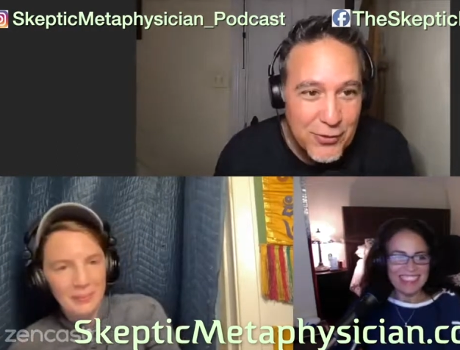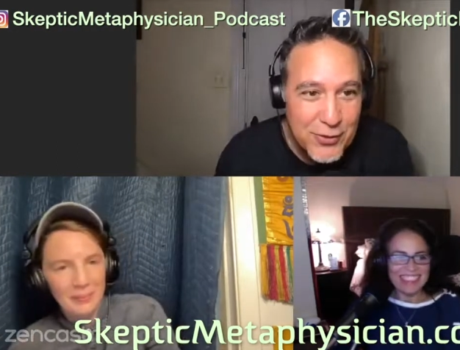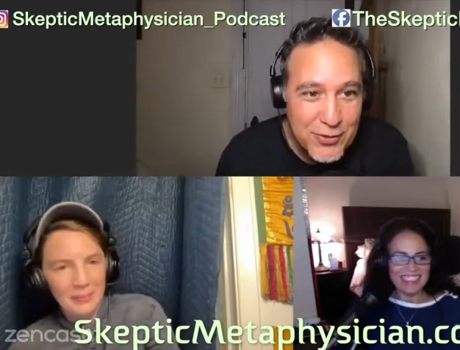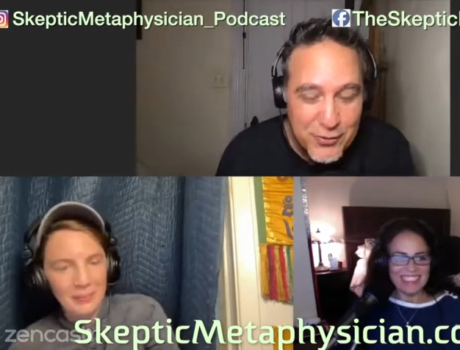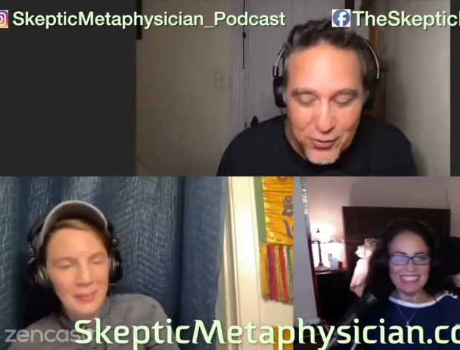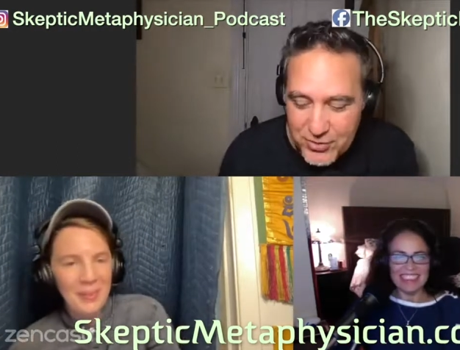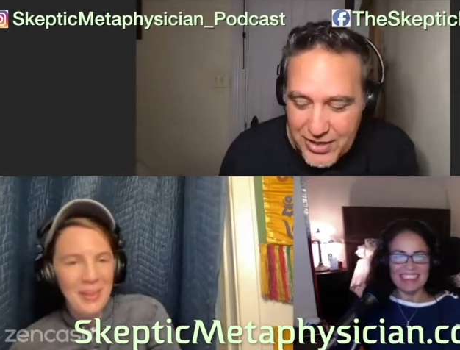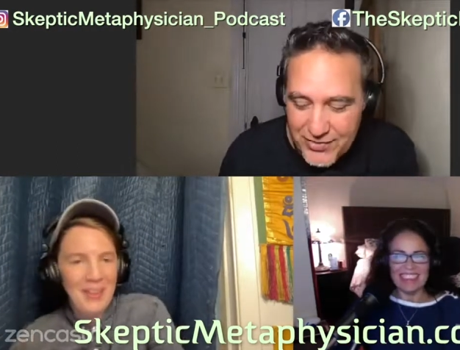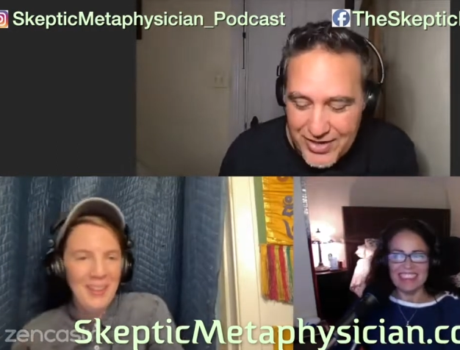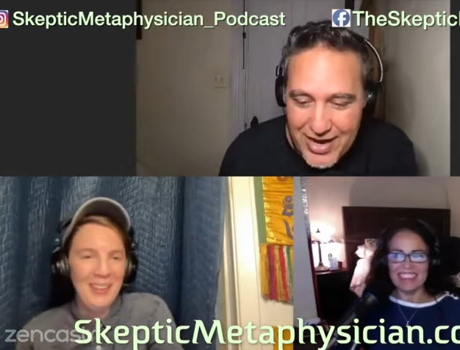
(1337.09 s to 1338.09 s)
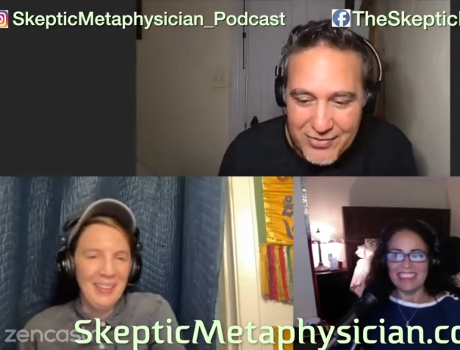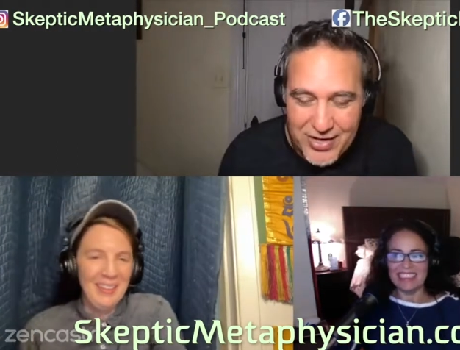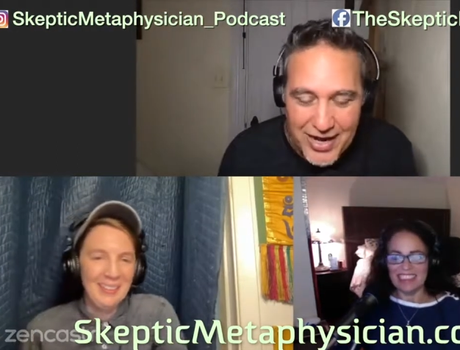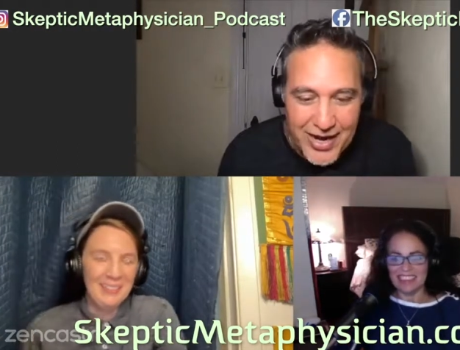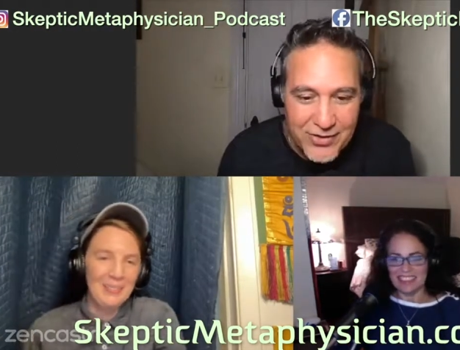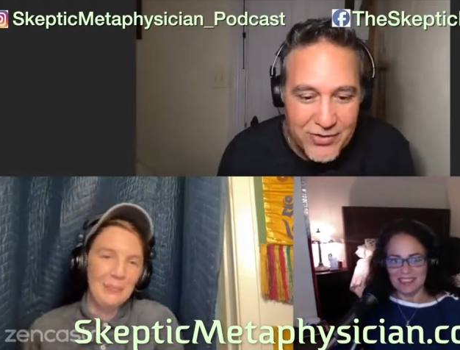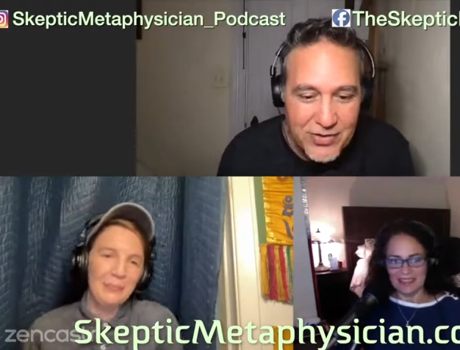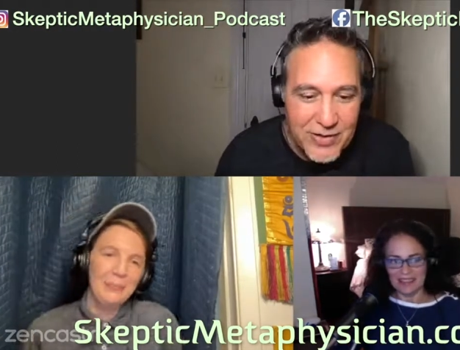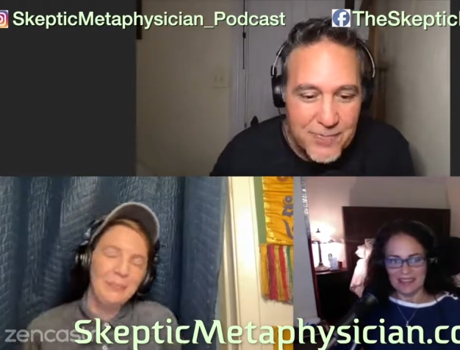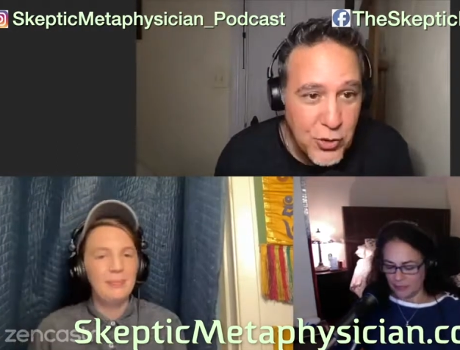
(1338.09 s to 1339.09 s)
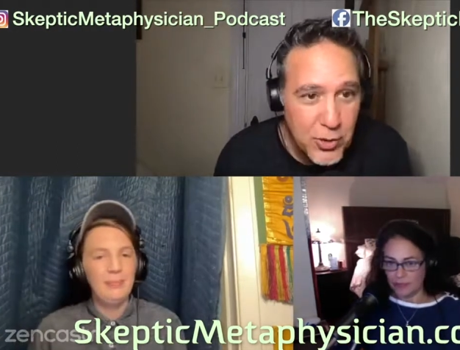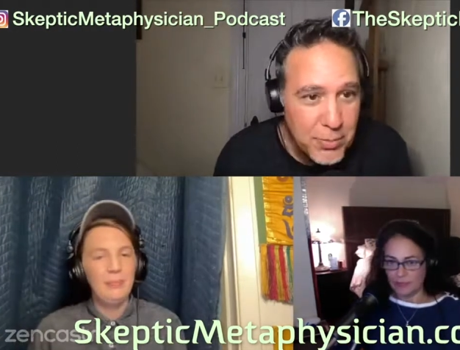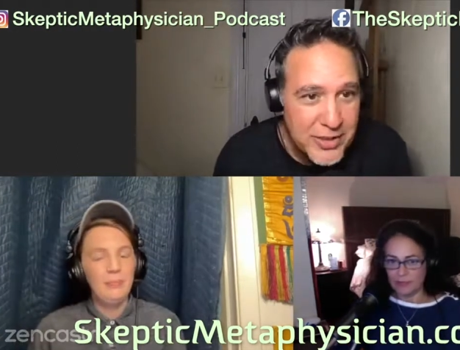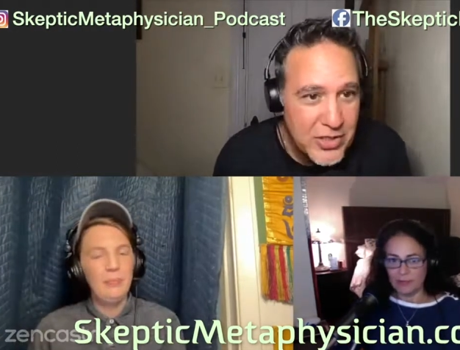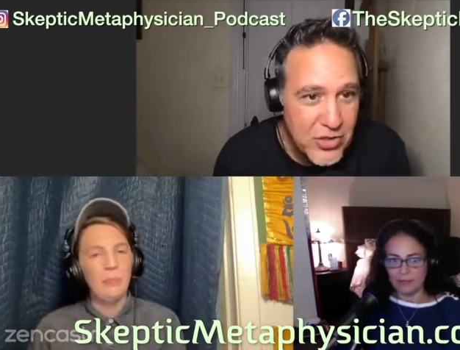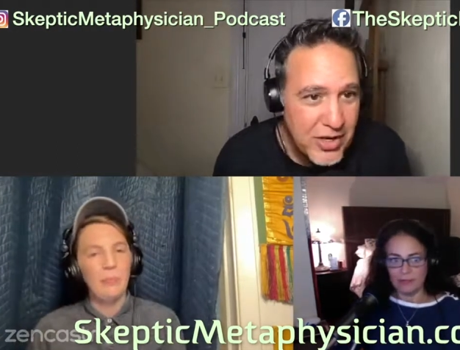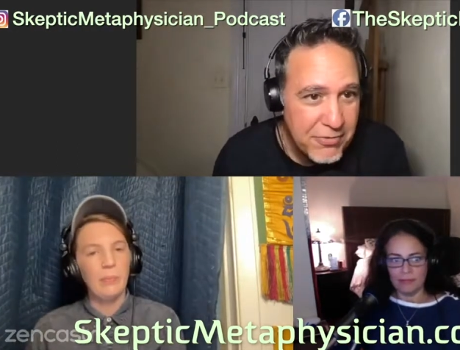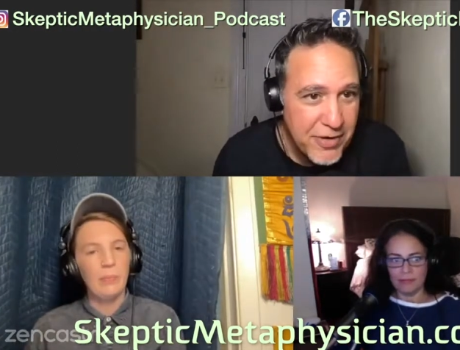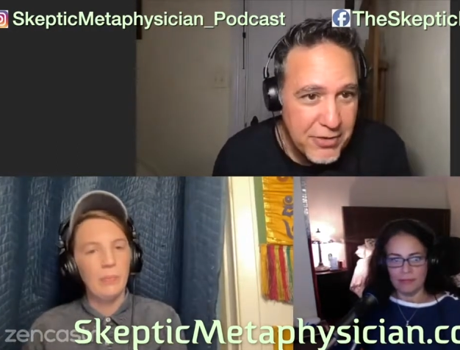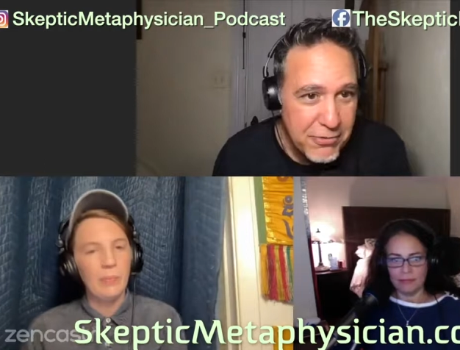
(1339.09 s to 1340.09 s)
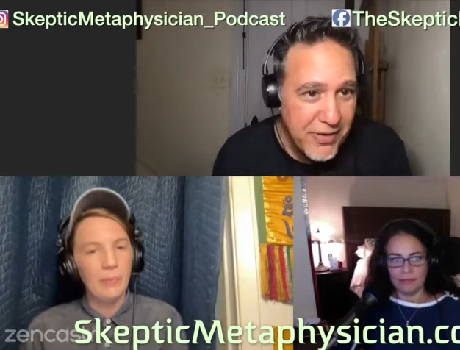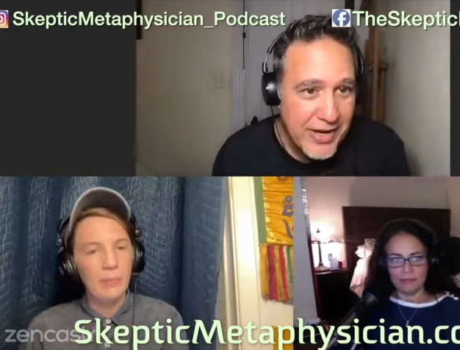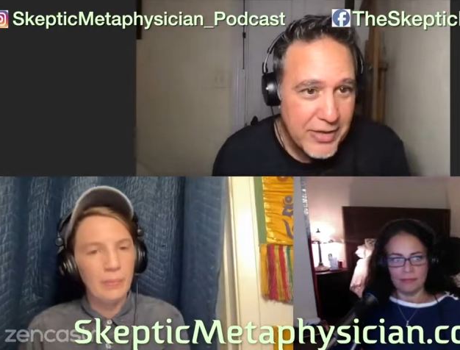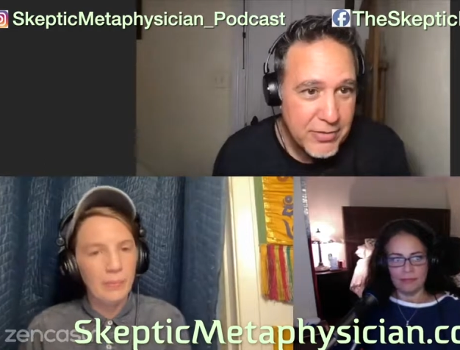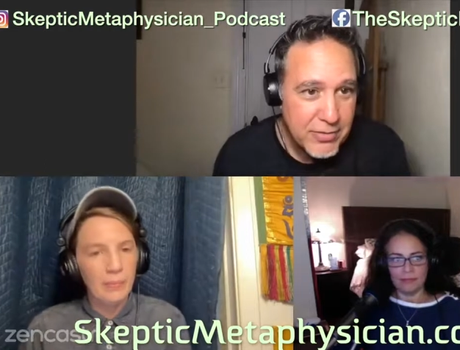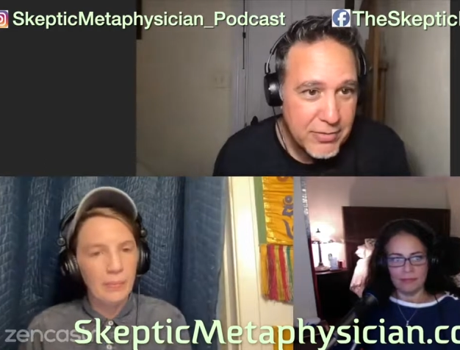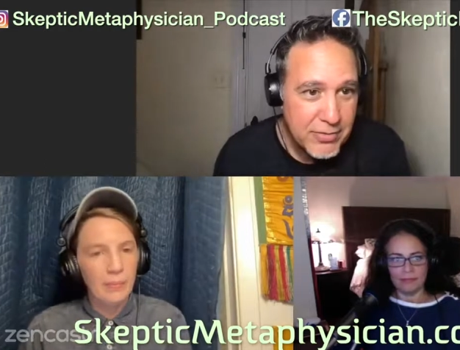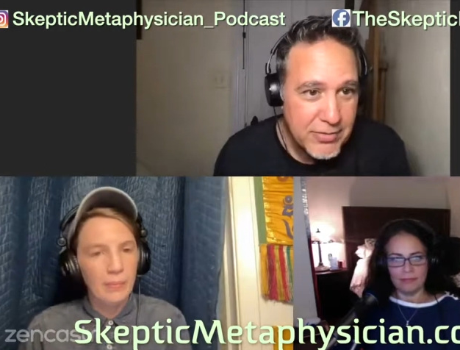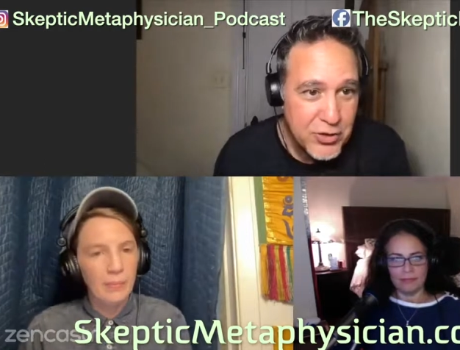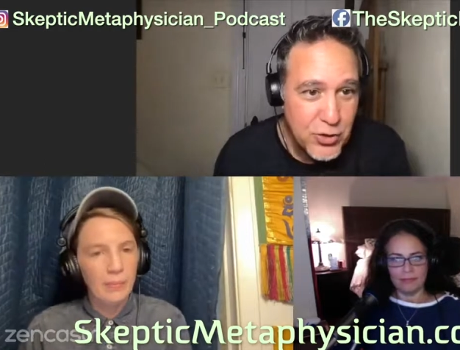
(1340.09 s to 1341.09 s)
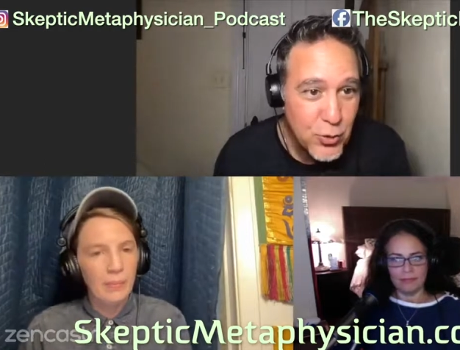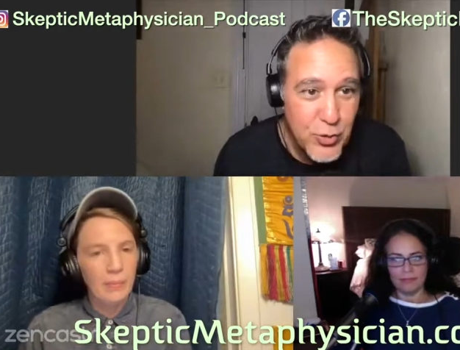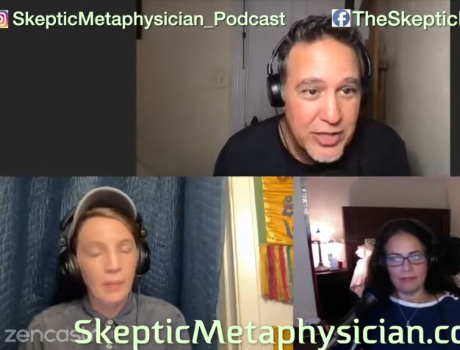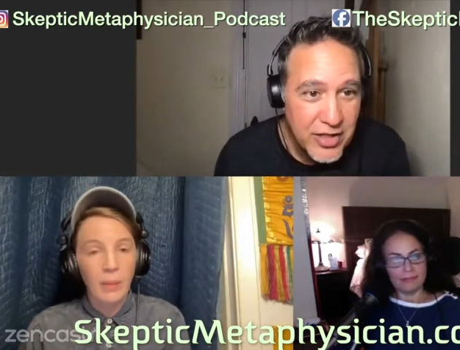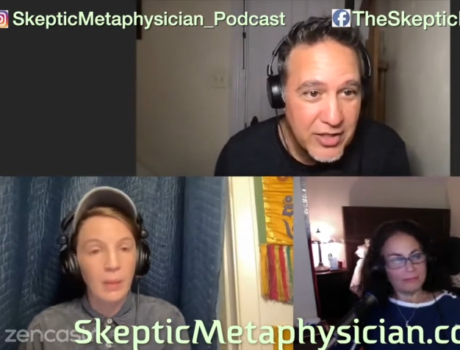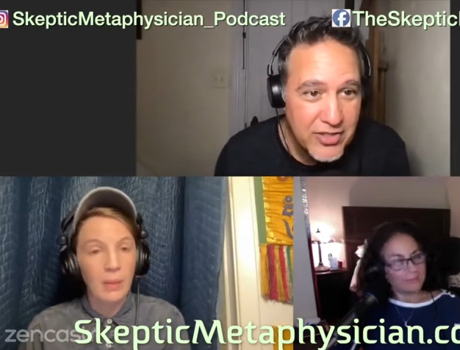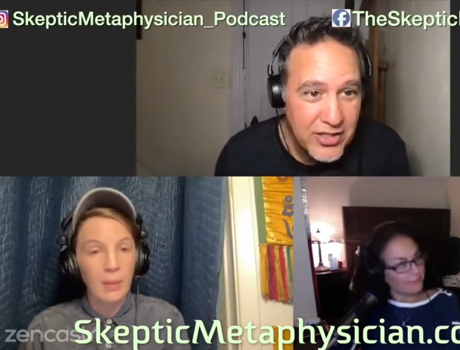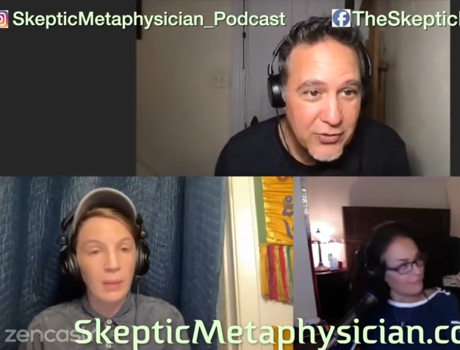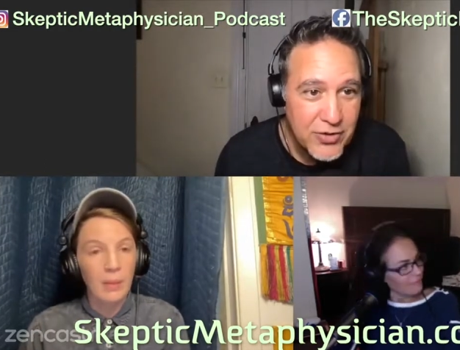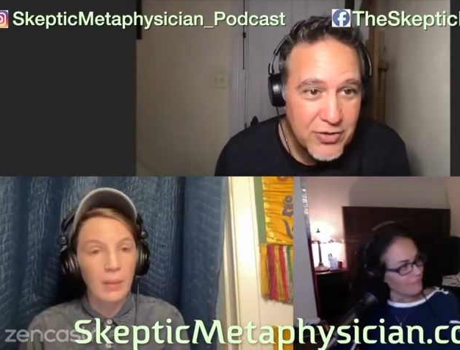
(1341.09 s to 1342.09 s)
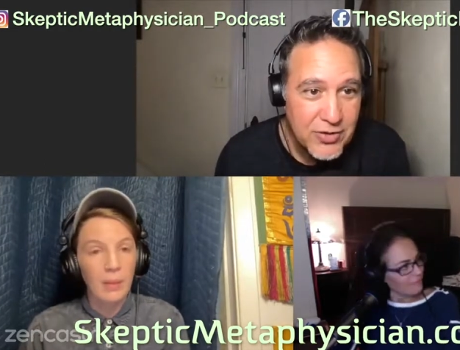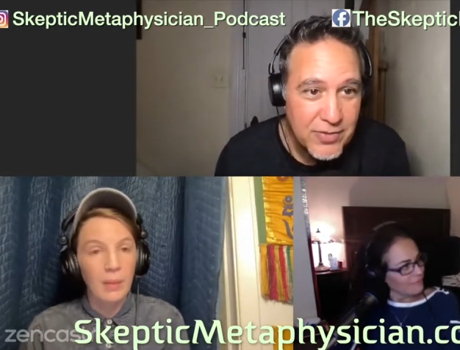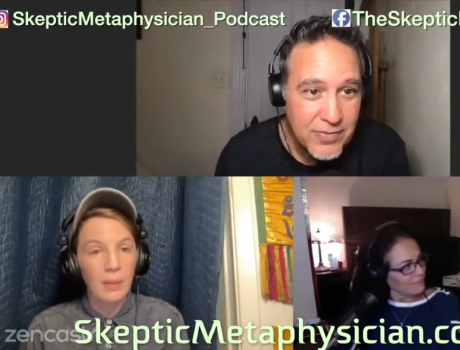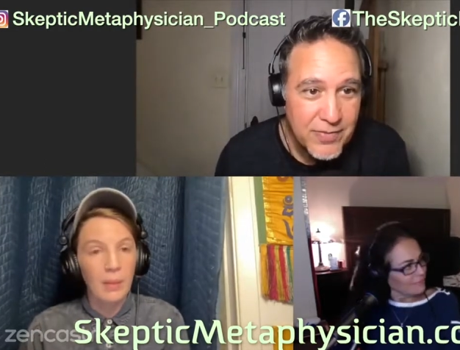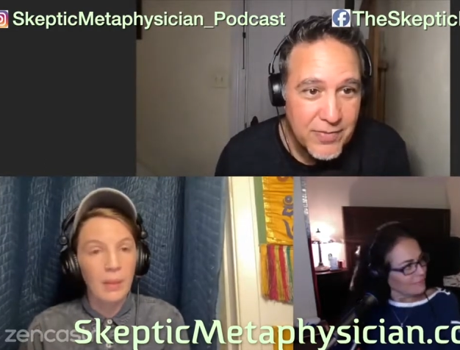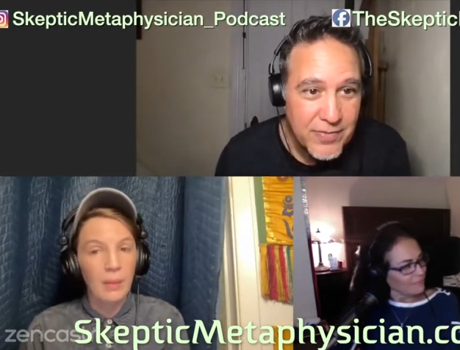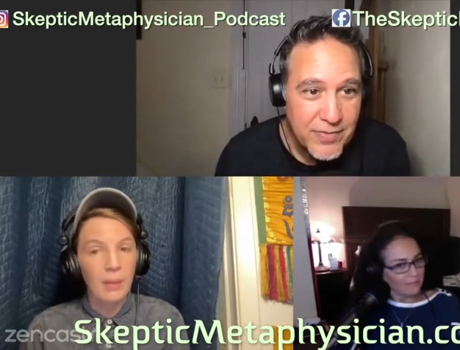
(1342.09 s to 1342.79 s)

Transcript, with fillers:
Speaker 1: So first and foremost, I have, I have to ask: Are you a big sci-fi fan? Like, do you read a lot of science fiction?